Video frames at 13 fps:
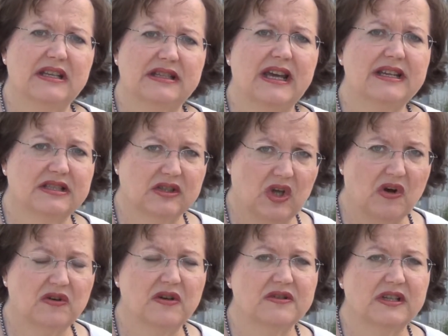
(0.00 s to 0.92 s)
takes
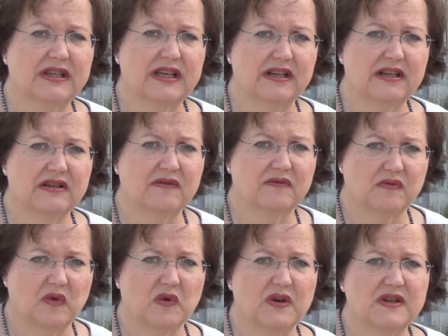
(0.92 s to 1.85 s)
longer to get a
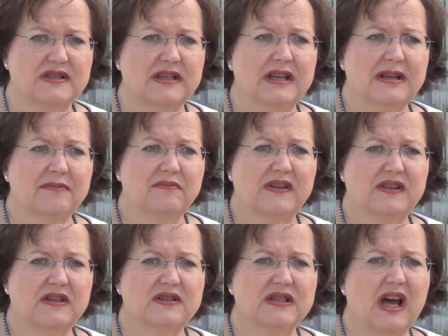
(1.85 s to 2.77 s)
divorce,
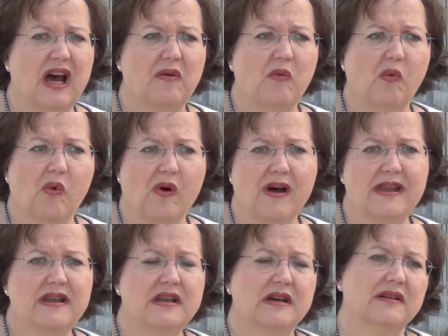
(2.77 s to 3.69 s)
but there's not
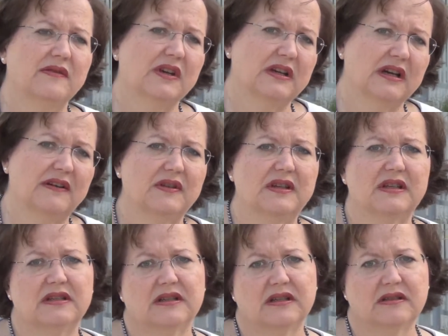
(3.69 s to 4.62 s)
one of the
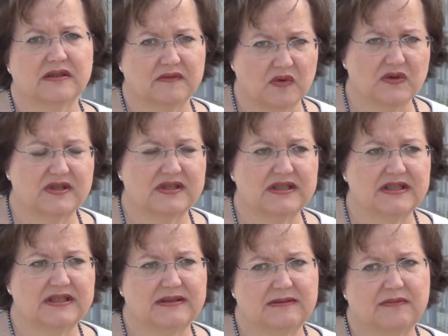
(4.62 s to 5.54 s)
covenant
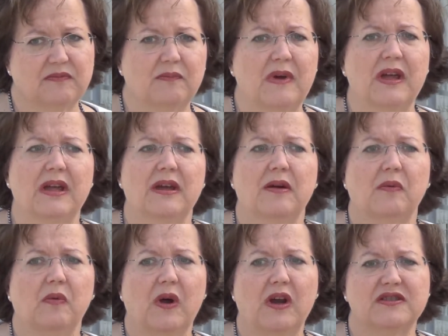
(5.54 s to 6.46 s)
divorces
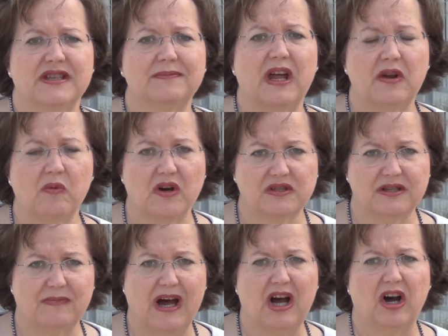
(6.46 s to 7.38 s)
where somebody walked
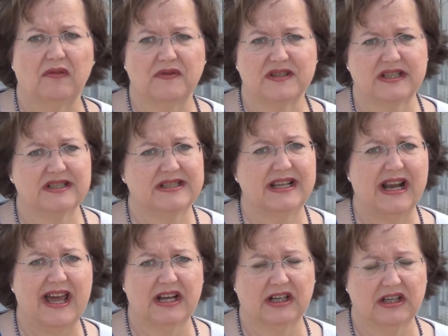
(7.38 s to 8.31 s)
into my office and said,
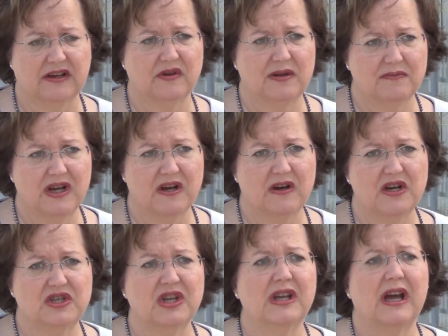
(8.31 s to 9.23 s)
I had a covenant
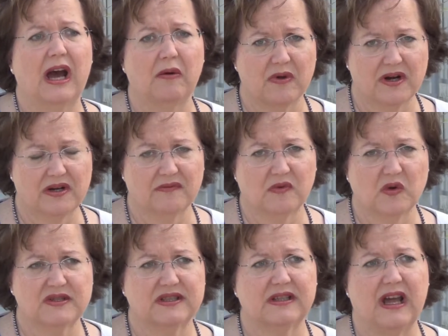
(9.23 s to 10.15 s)
marriage, I want a
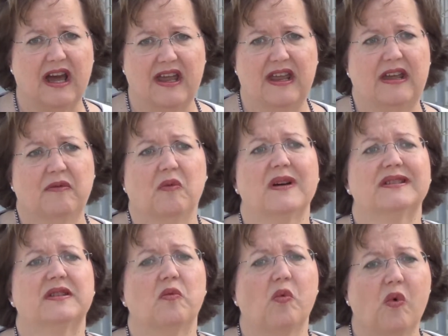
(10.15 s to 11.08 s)
divorce. It
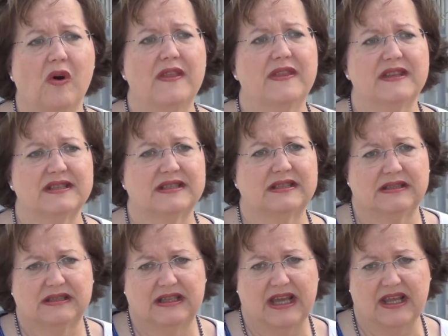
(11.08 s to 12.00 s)
wasn't one
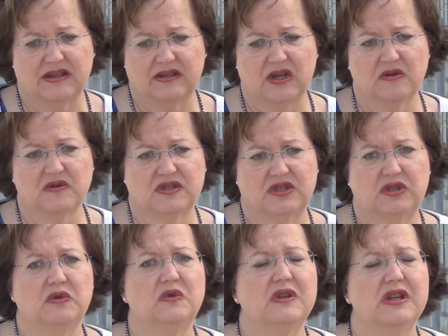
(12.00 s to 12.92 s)
that those
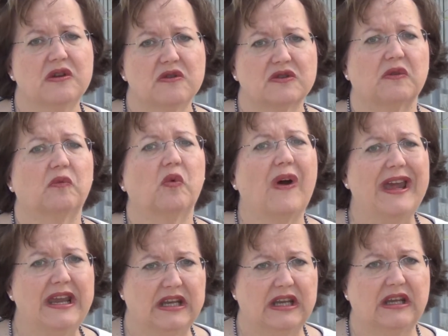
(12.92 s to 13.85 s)
2 years of
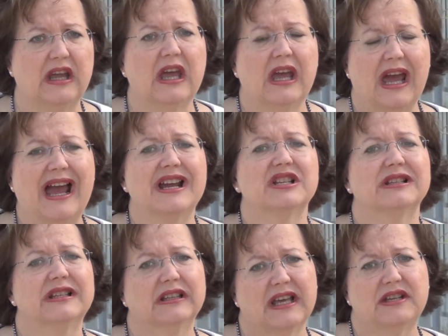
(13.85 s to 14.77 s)
waiting
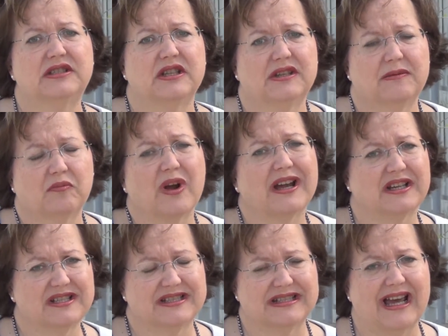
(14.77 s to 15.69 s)
actually led to them
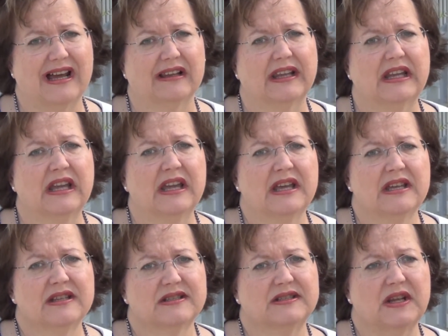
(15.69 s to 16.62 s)
reconciling.
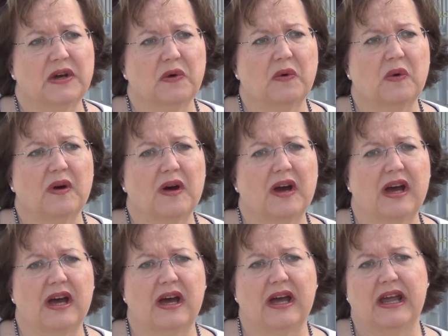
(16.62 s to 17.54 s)
So
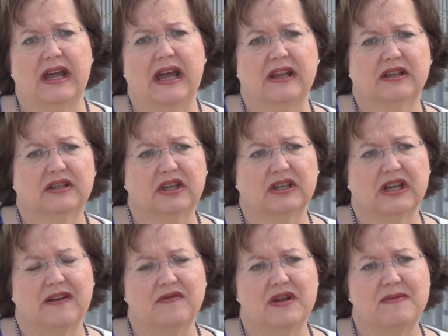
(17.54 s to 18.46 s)
the
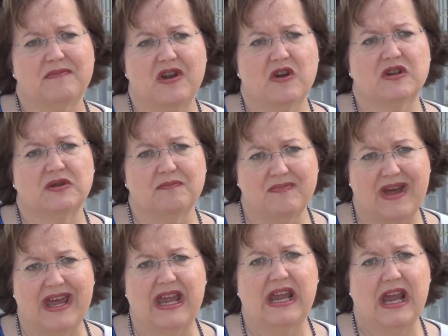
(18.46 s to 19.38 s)
covenant marriage
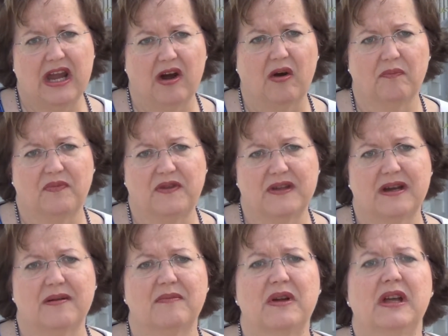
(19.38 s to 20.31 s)
may help
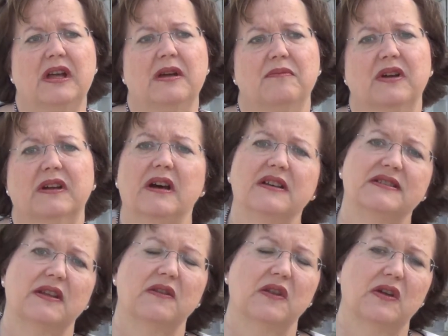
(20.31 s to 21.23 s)
them
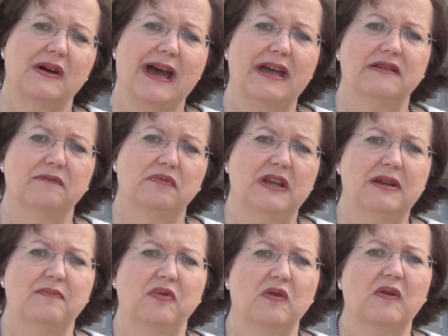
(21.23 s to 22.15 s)
because they're the kind of
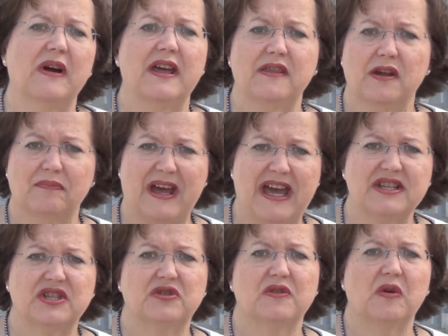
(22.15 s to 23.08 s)
people, and their
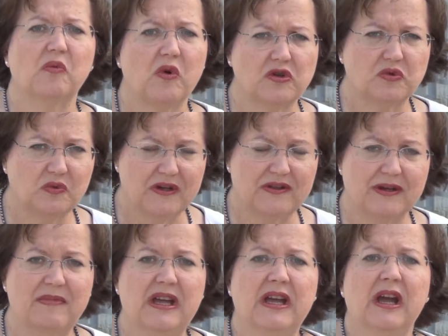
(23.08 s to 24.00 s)
pastor that worked with
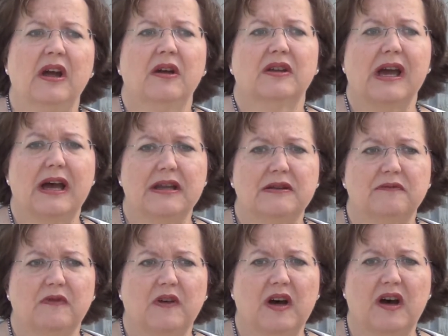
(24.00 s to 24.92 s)
them, kind
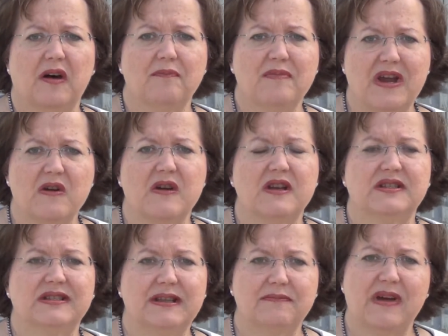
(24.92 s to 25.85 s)
of
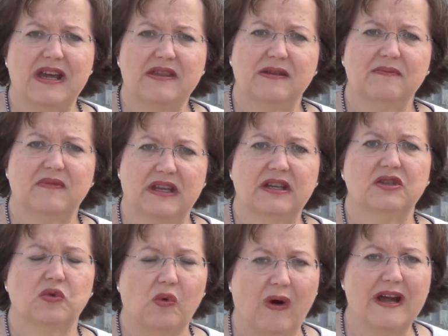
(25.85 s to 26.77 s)
marriage that made them
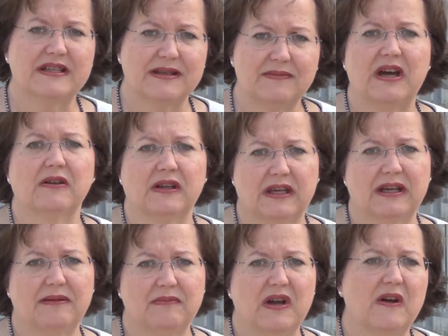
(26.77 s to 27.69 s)
think twice about
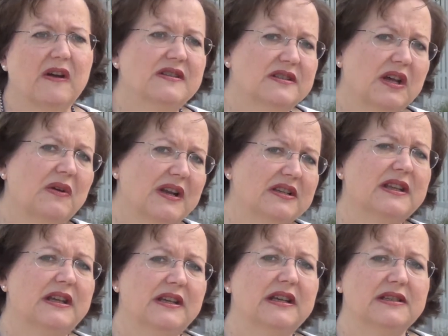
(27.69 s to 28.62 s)
getting married. So it
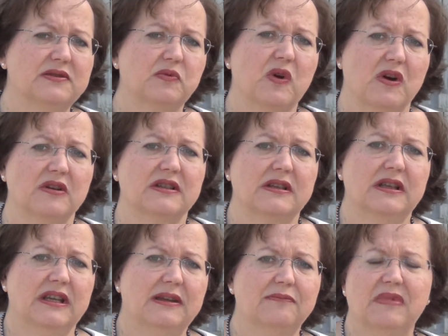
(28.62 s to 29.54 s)
has worked
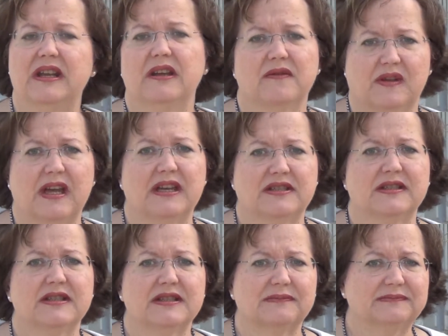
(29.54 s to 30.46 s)
in many of the
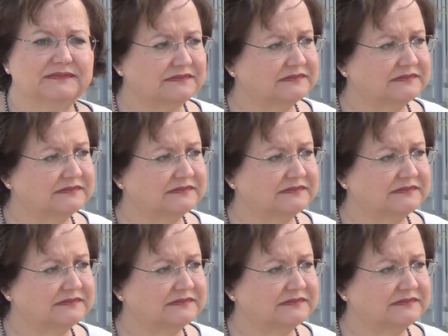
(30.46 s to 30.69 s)
cases.